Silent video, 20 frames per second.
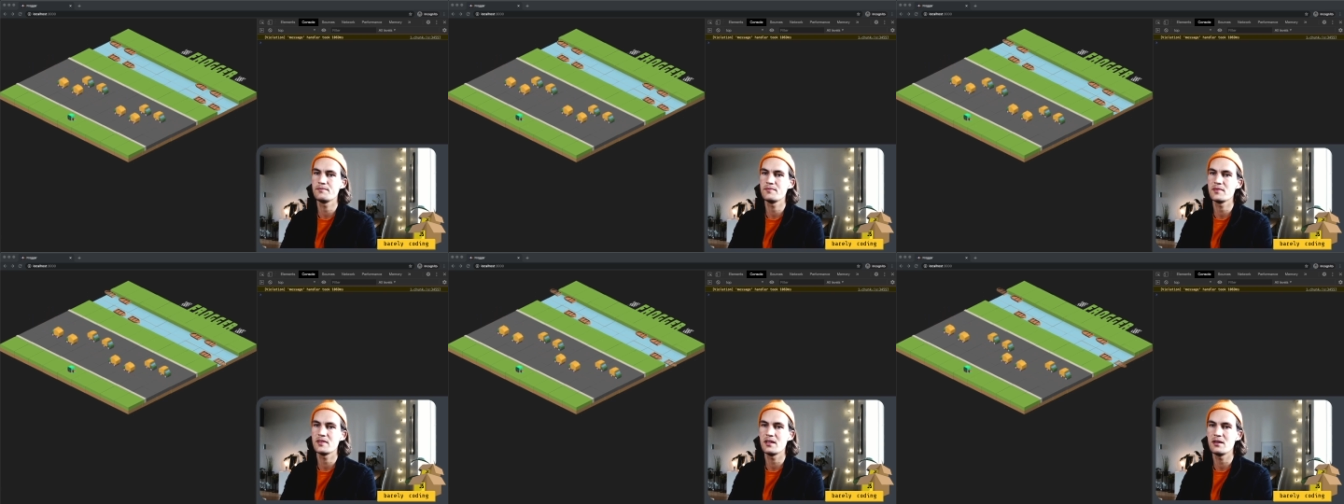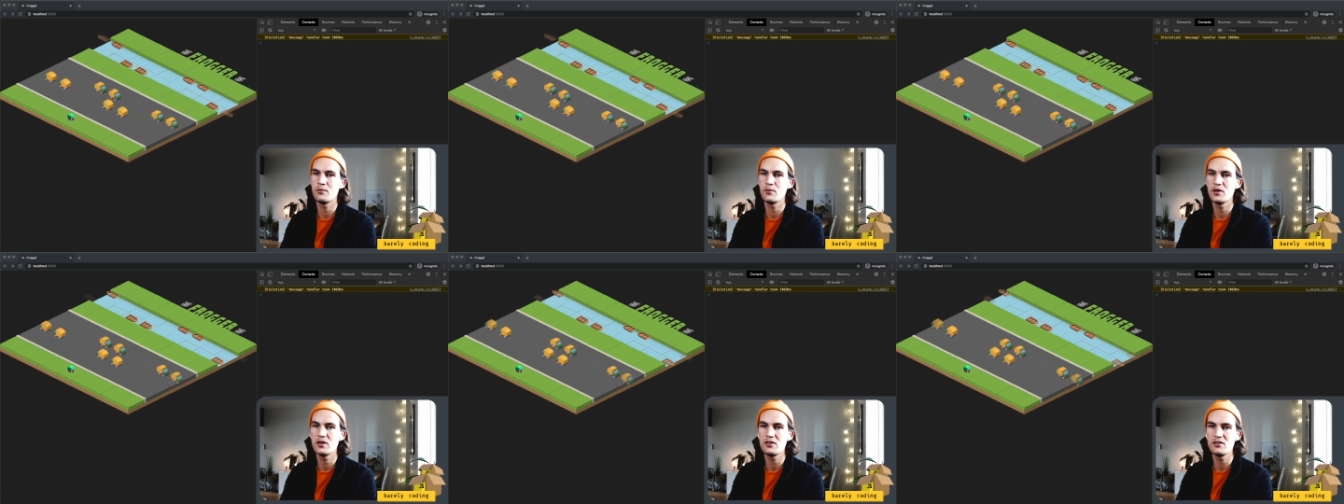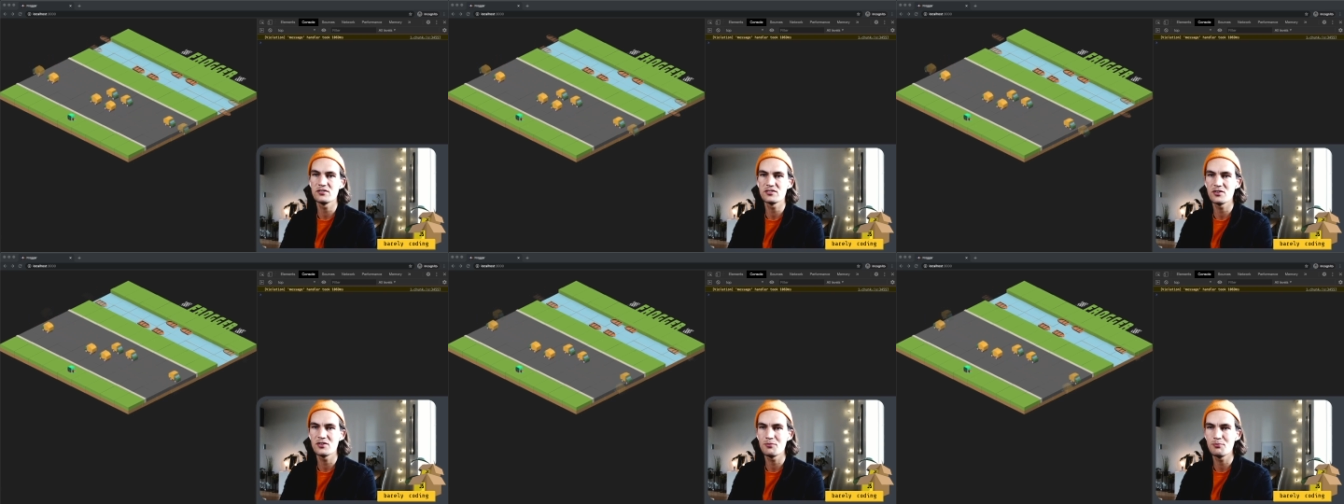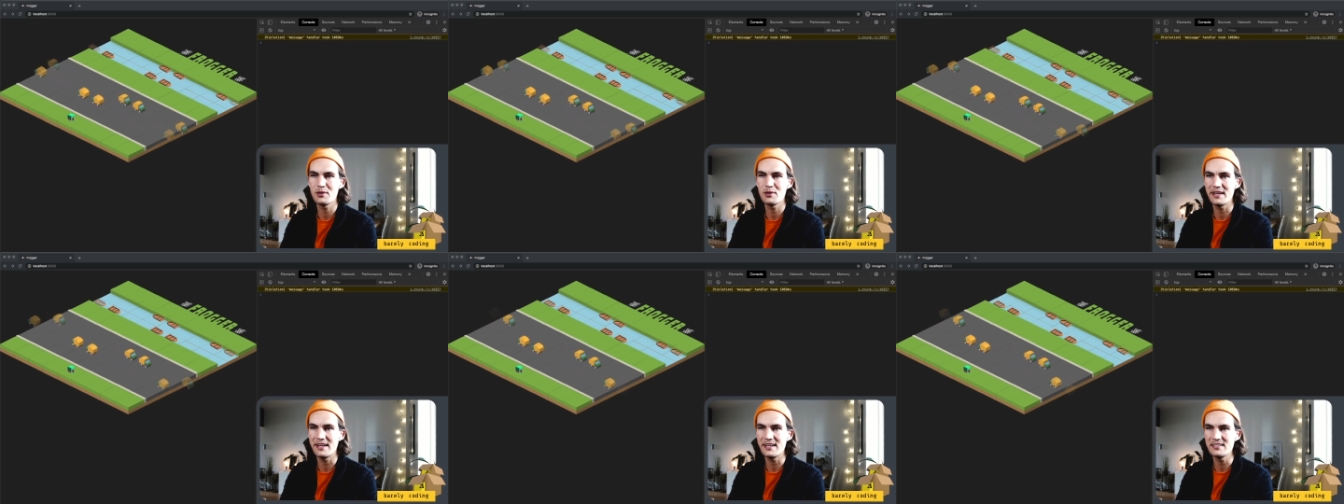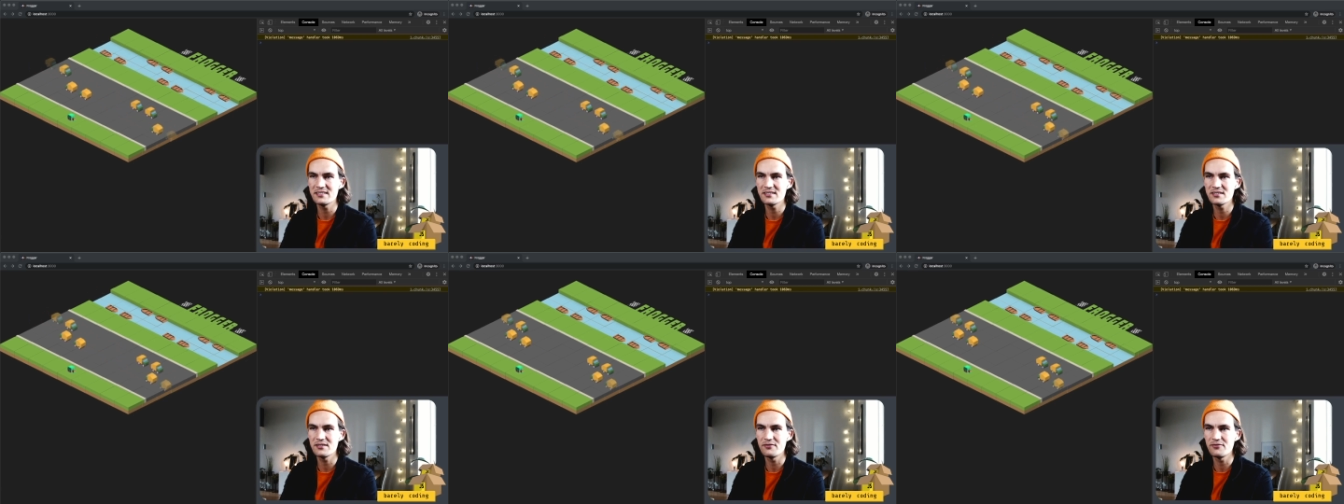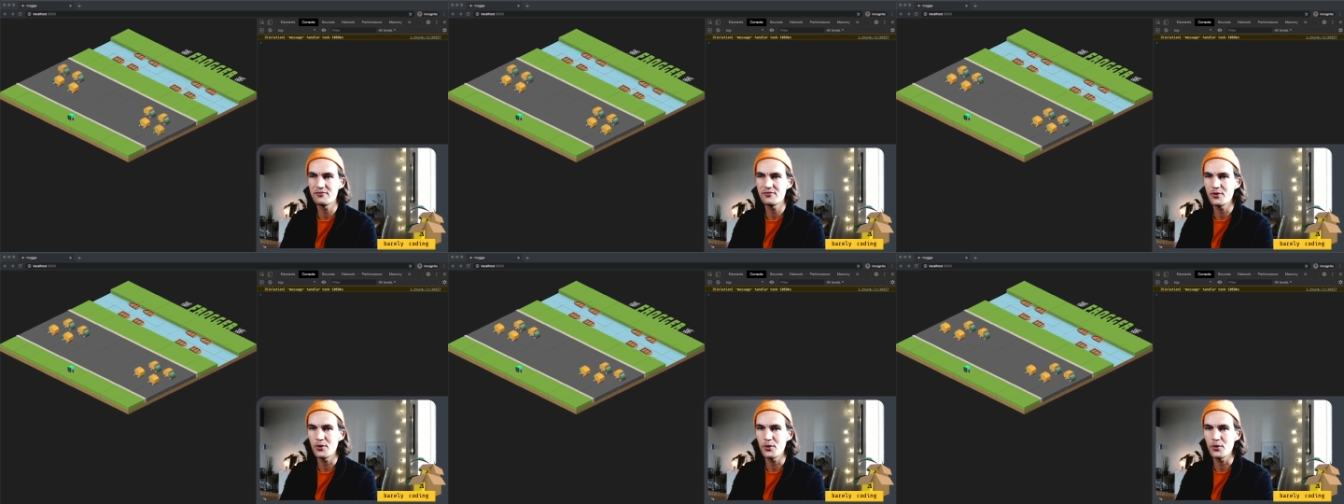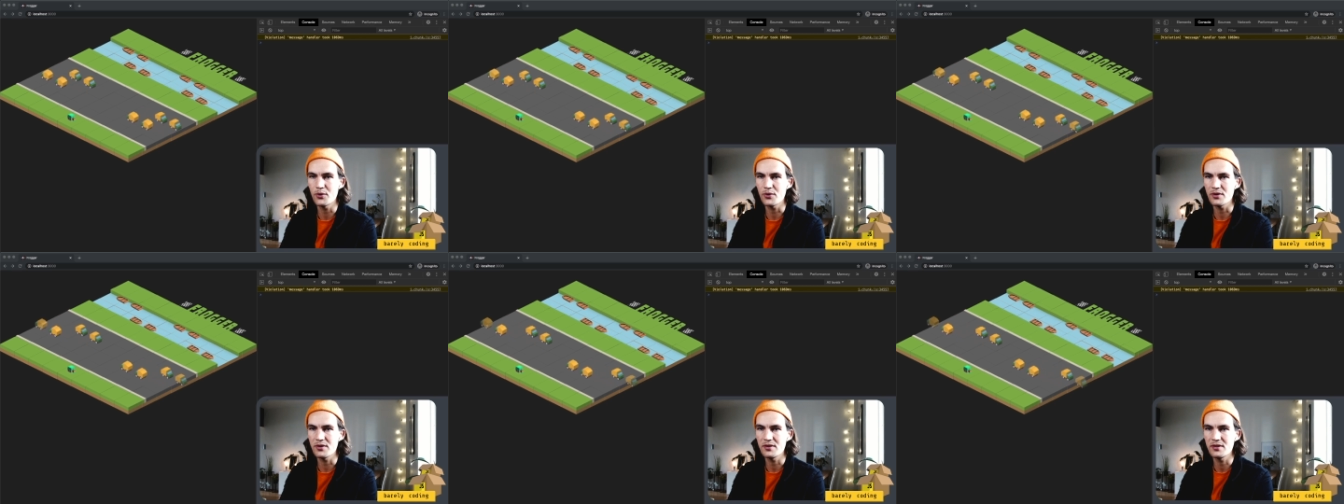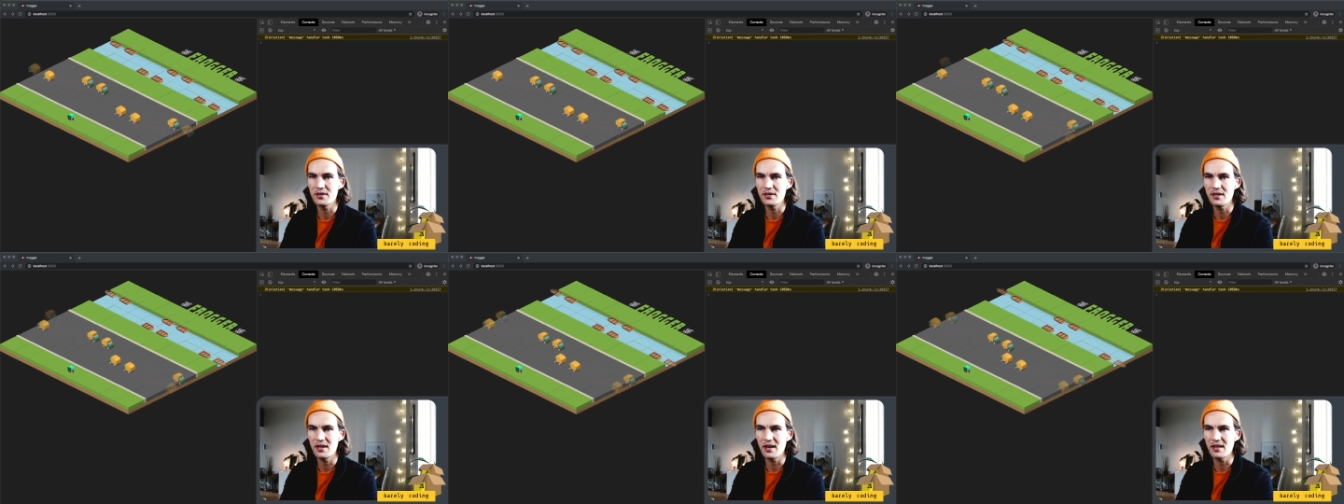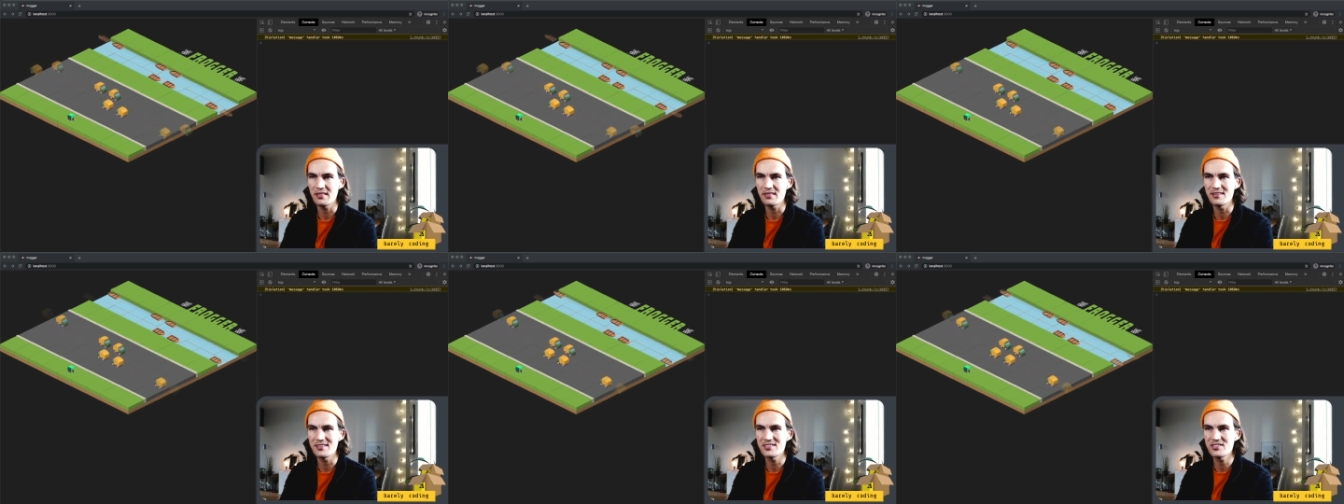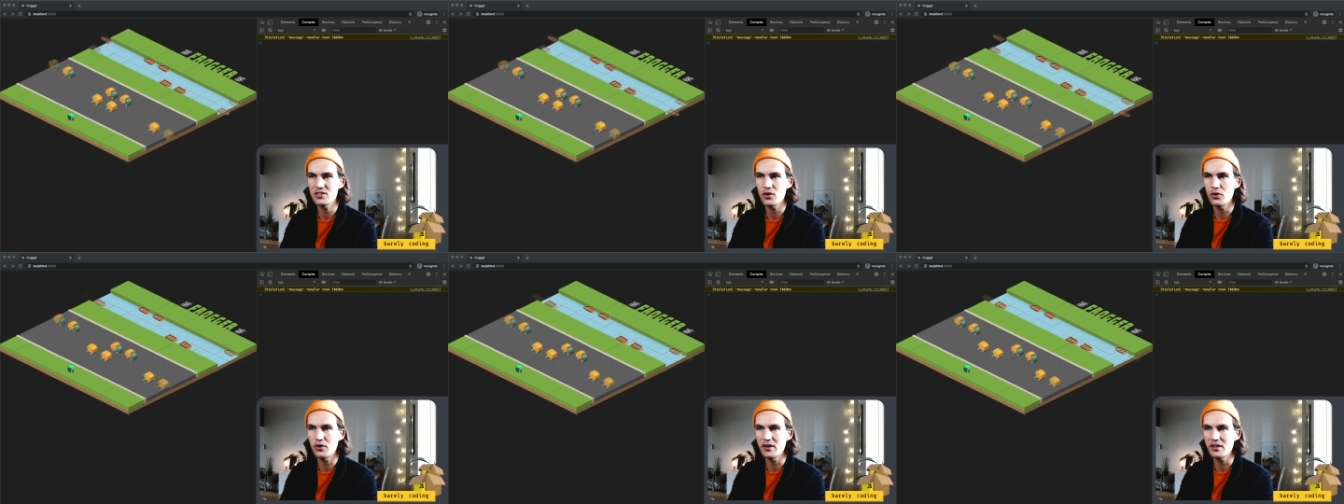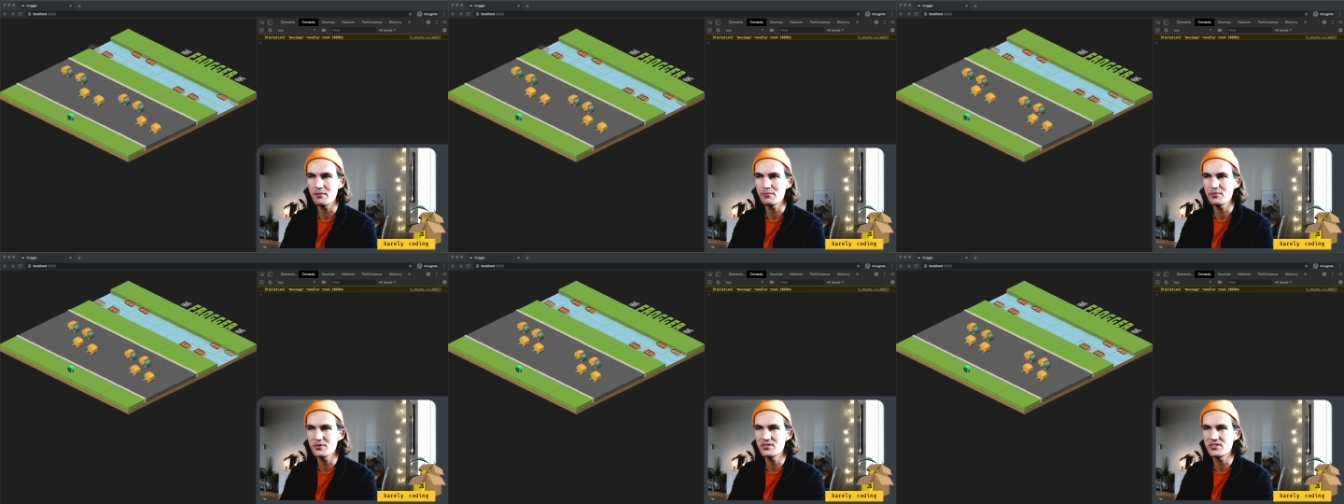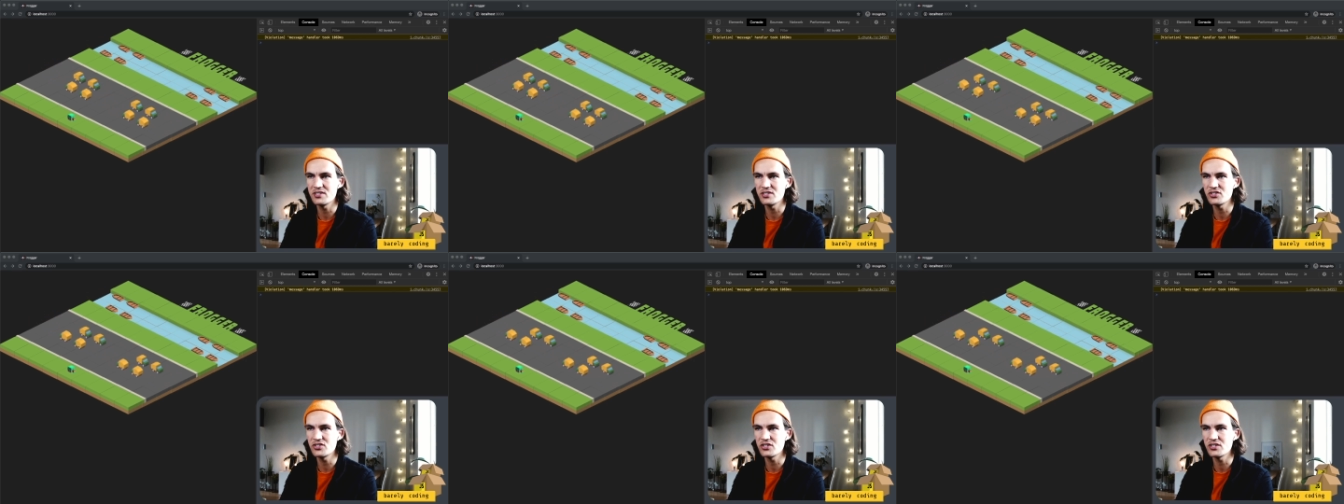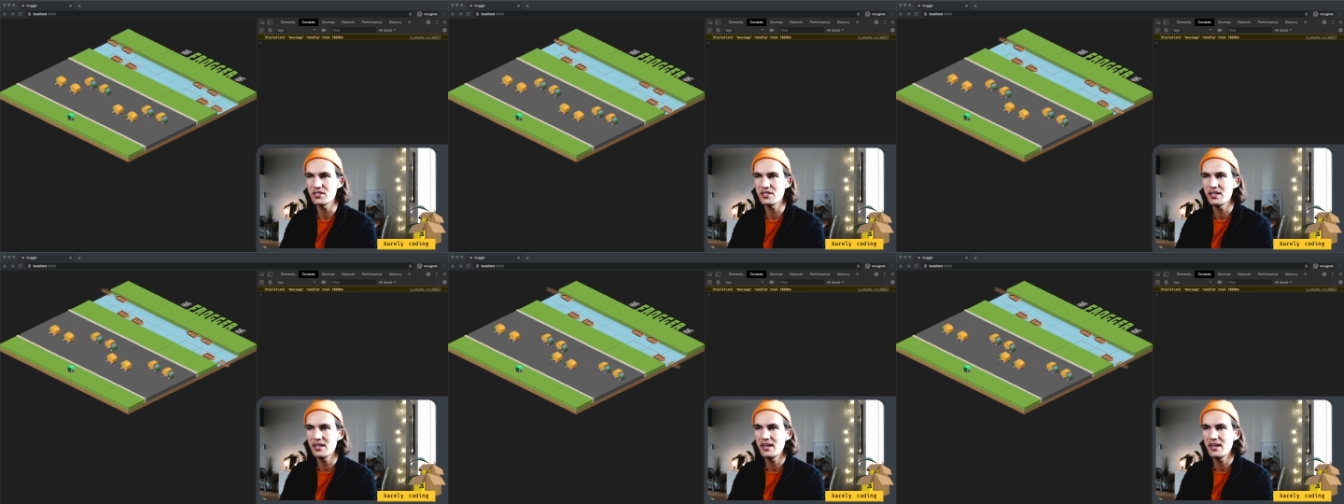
And we also placed the frog at the starting position.